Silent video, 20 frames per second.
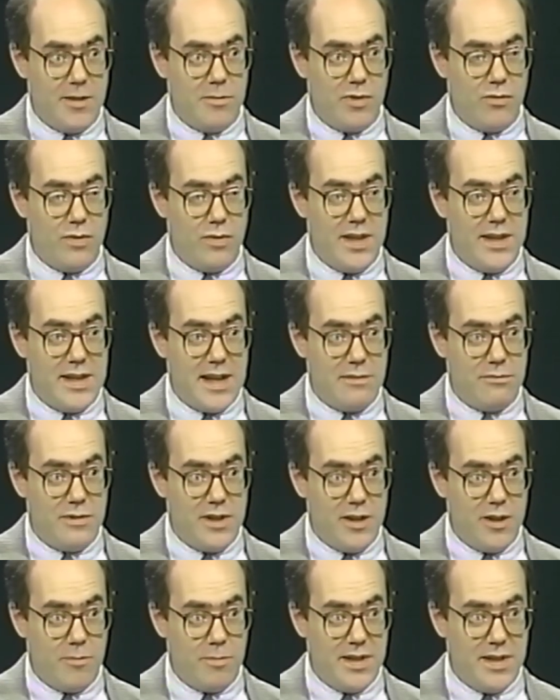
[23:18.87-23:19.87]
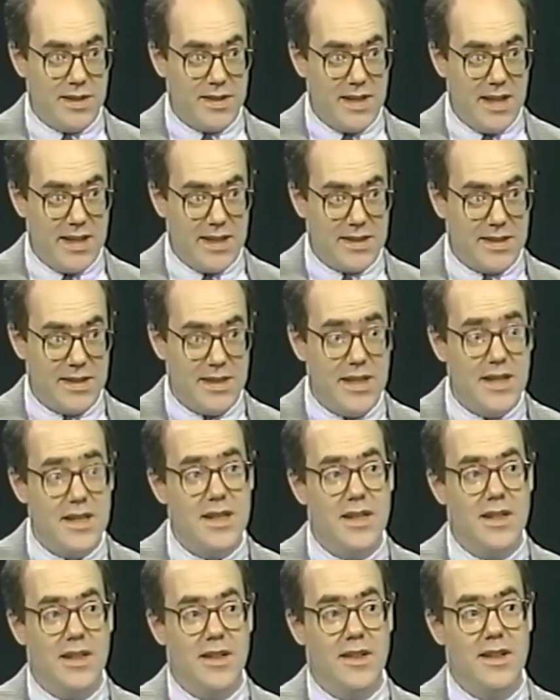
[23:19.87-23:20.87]
But when that reopens next
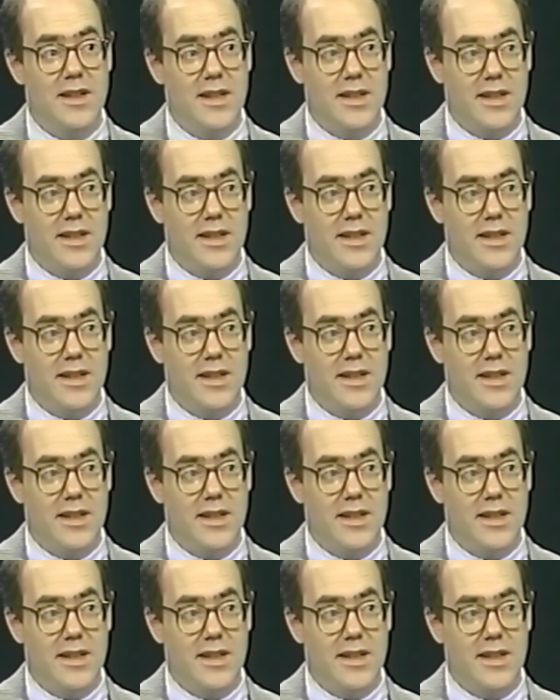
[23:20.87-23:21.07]
year,